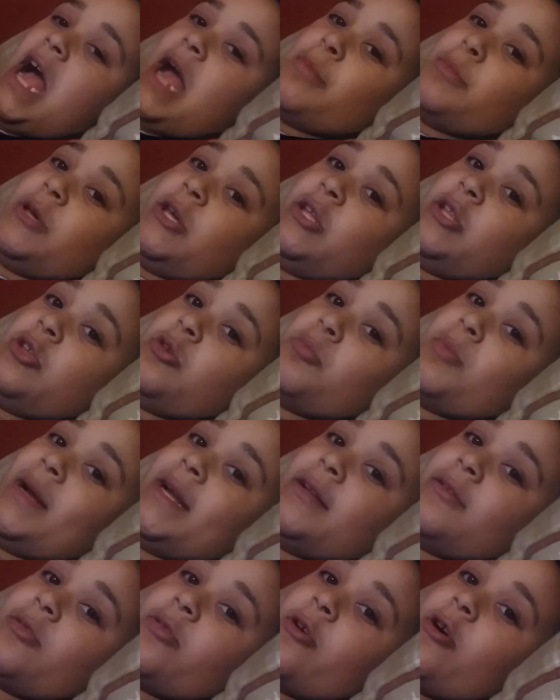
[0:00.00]
I mean, you
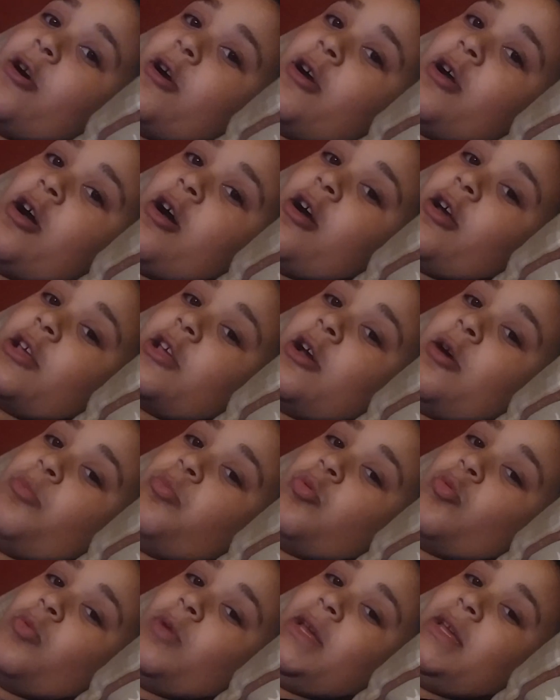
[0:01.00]
might have saw a
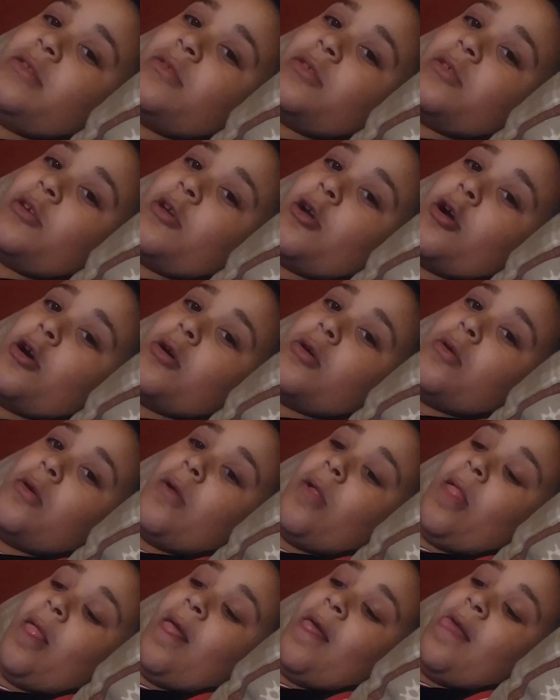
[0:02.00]
couple weeks
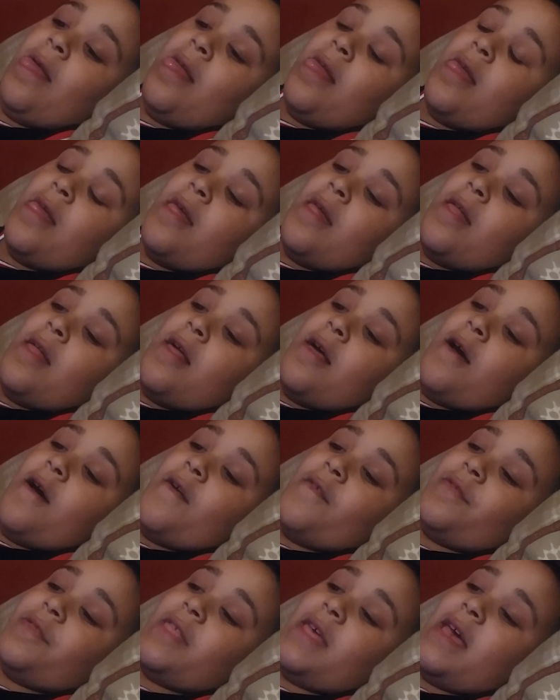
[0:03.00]
ago
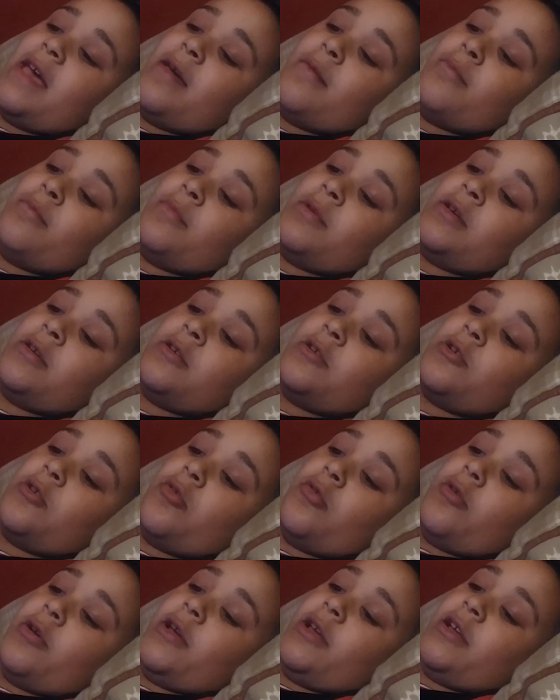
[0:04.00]
of them
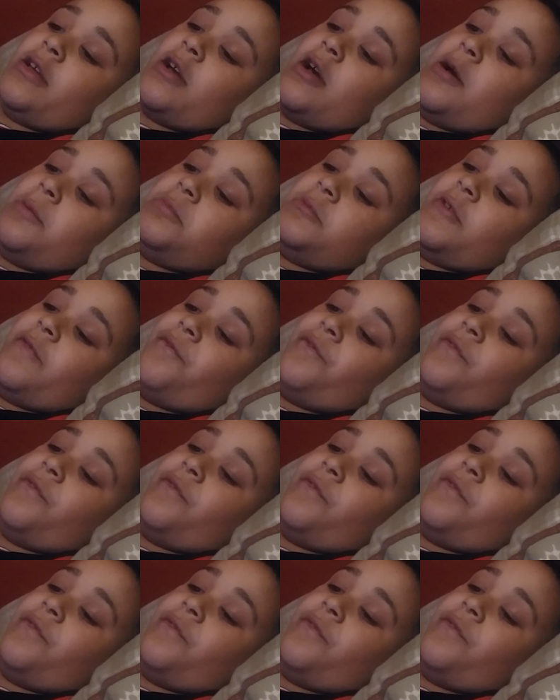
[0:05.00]
going up to